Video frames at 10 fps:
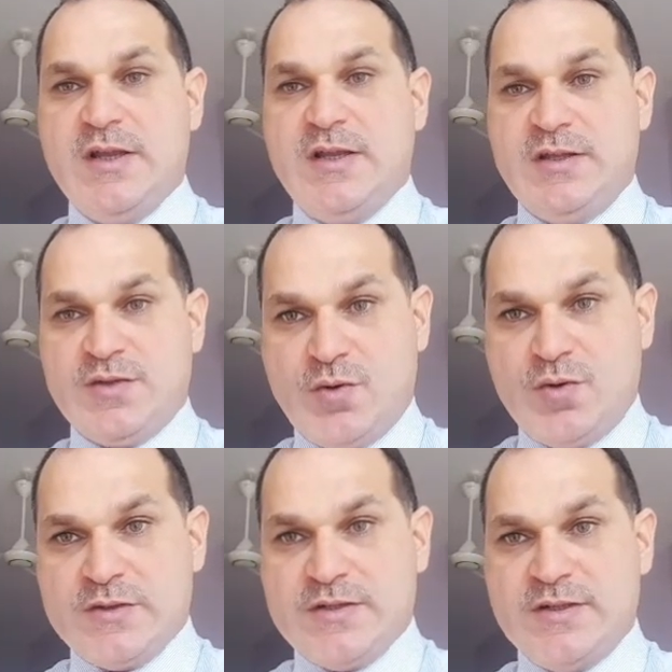it
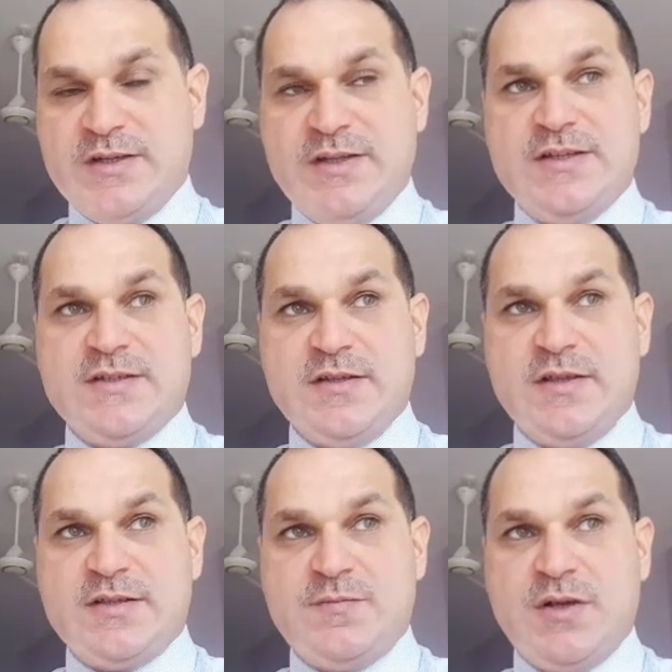caused decrease in
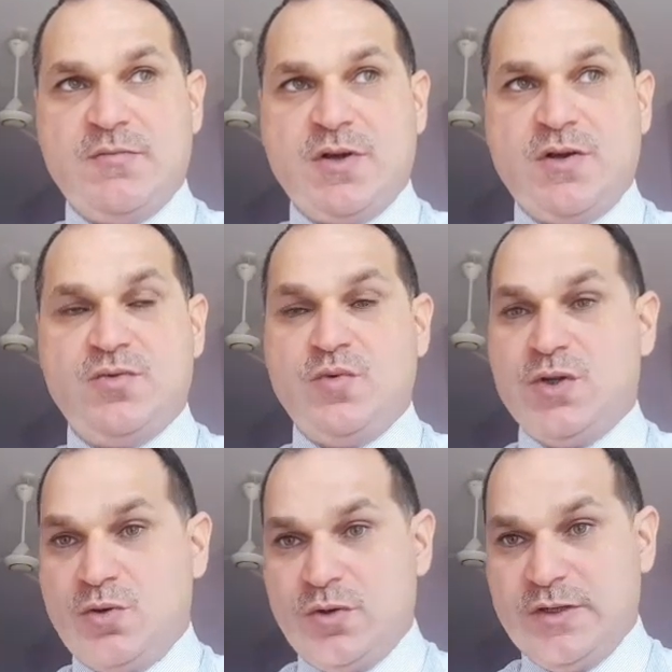the sperm count, we
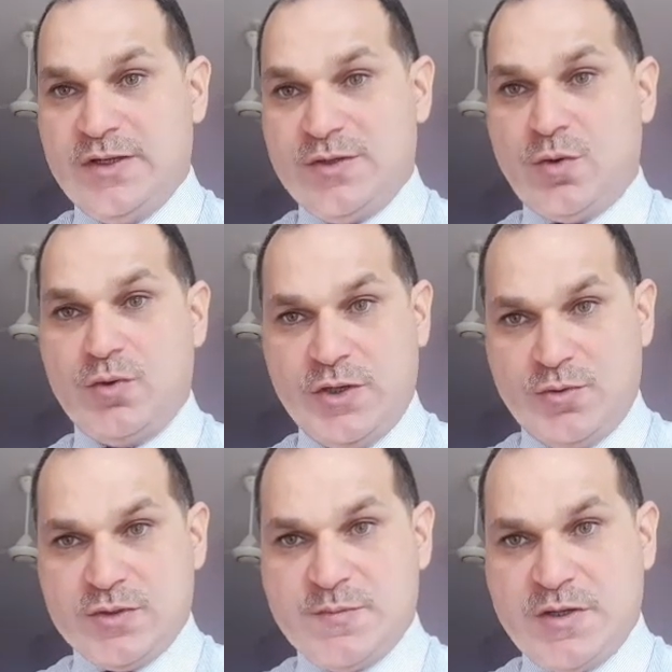called it
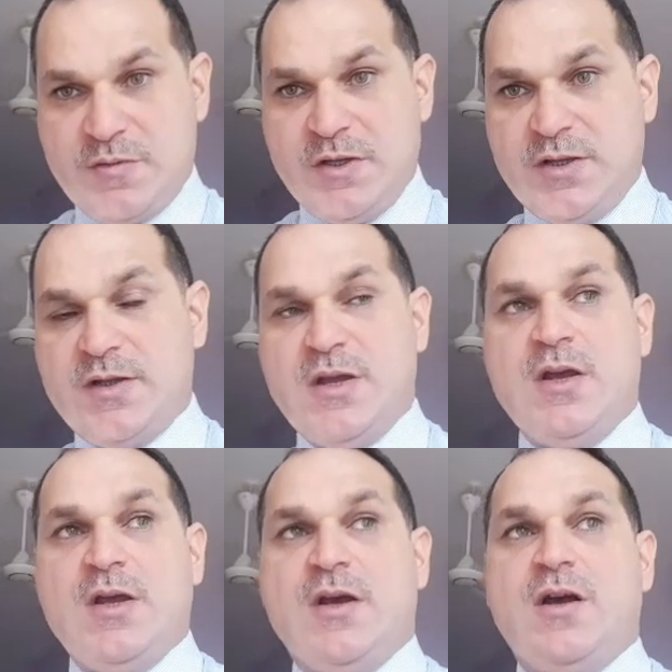oligospermia,
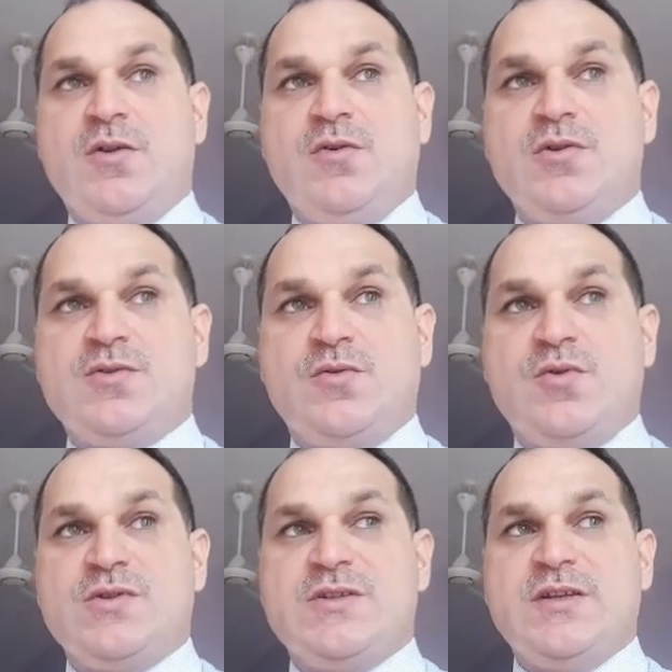and also
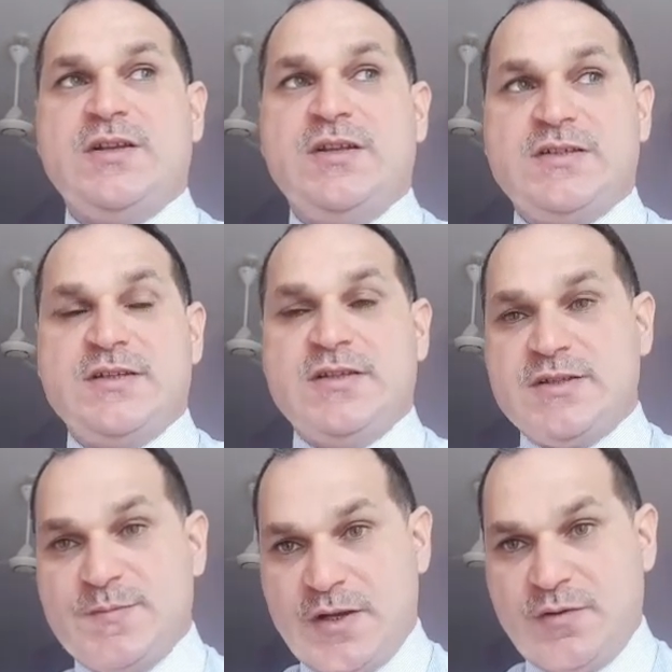caused decrease in
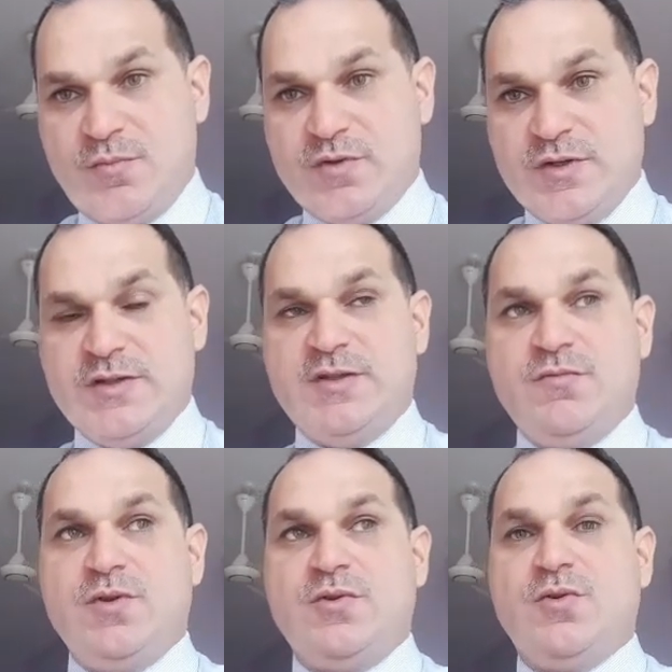sperm motility,
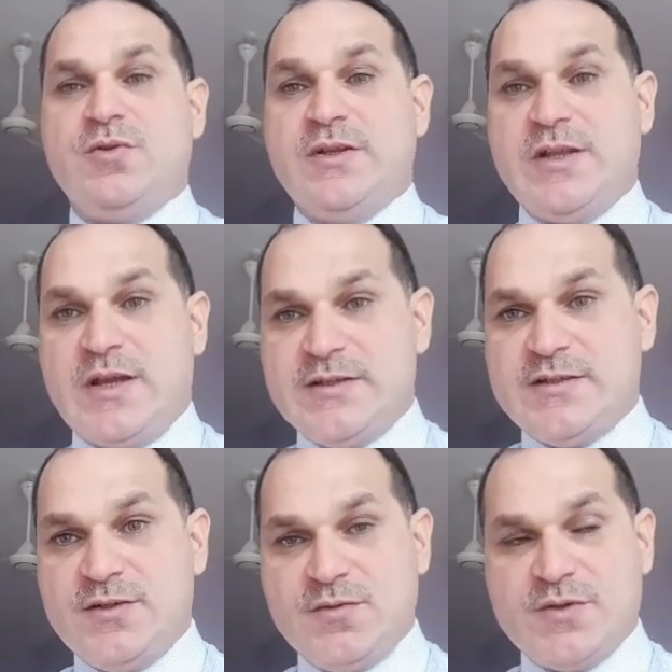we called it
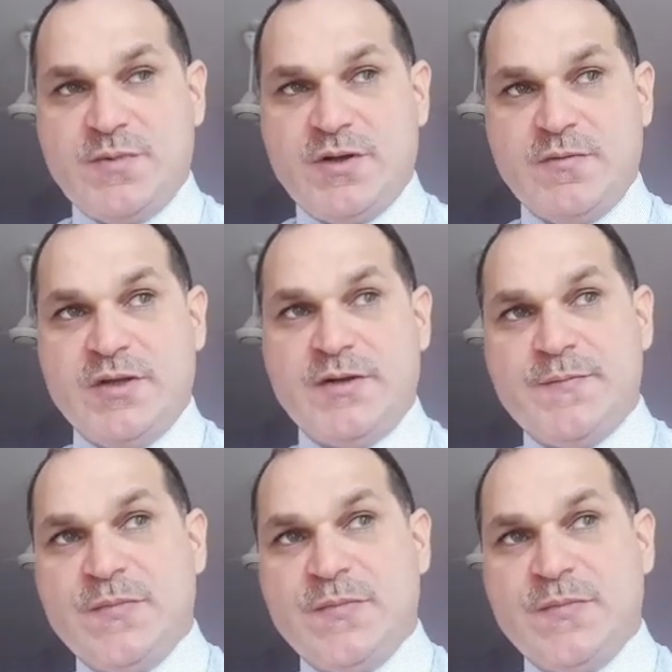astenospermia,